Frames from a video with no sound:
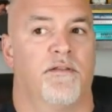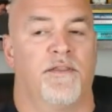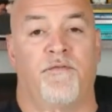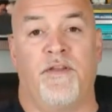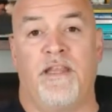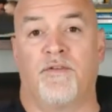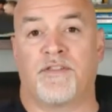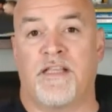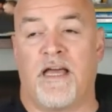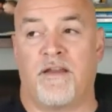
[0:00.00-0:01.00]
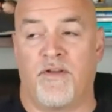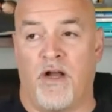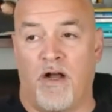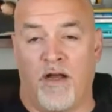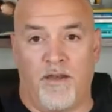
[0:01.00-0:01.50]
the videos that have
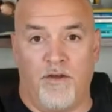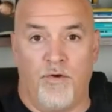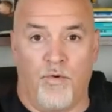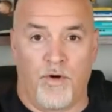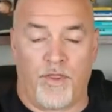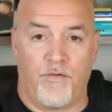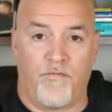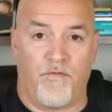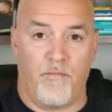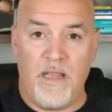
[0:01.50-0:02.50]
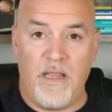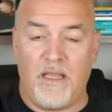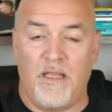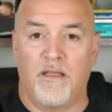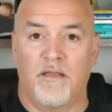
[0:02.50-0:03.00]
gone north for
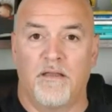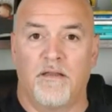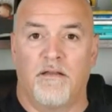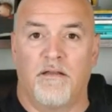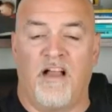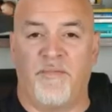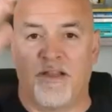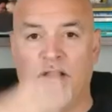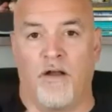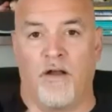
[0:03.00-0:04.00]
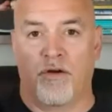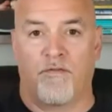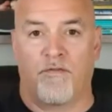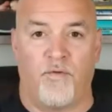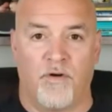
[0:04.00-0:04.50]
me have been
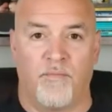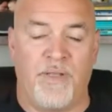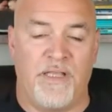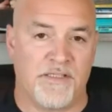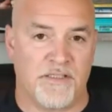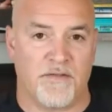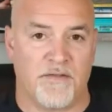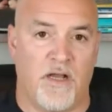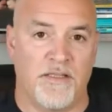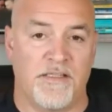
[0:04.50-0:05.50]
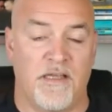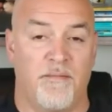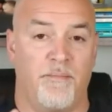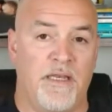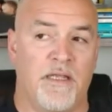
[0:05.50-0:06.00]
longer form pieces of content,
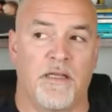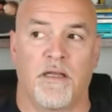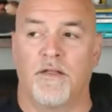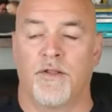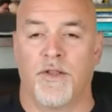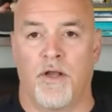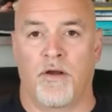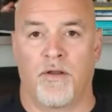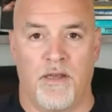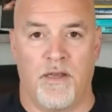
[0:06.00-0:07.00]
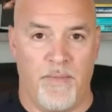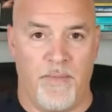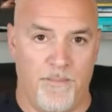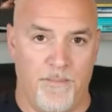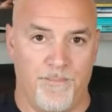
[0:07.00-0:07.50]
meaning longer than a
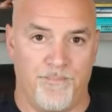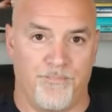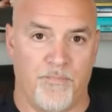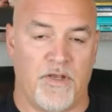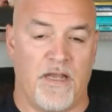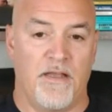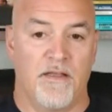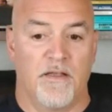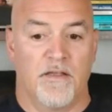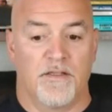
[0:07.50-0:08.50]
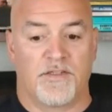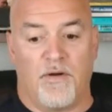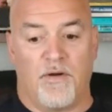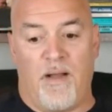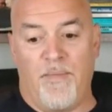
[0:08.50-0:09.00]
minute. Okay.
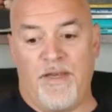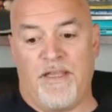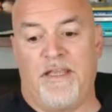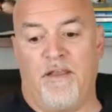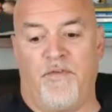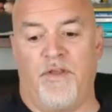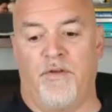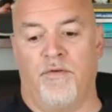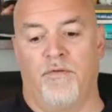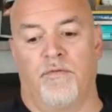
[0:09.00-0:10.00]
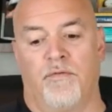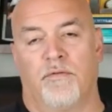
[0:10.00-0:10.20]
So I'm going to give you